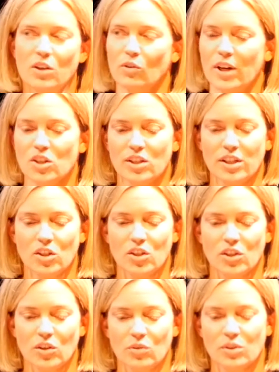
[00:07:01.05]
integration
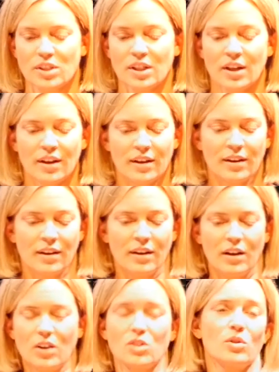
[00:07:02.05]
issues,
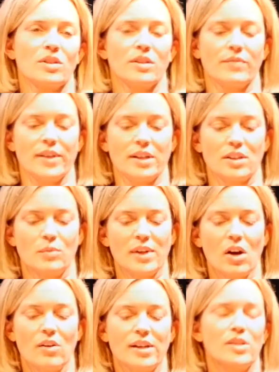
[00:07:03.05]
all sorts of things. So we
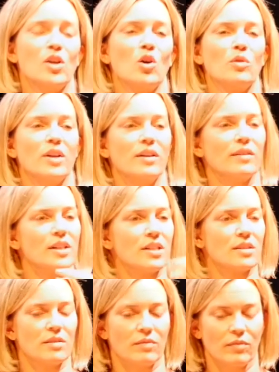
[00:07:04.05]
already know that
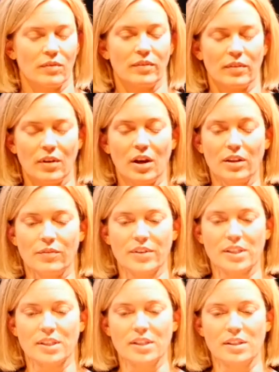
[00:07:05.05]
all of
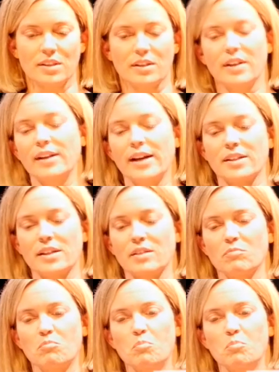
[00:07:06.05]
this is connected.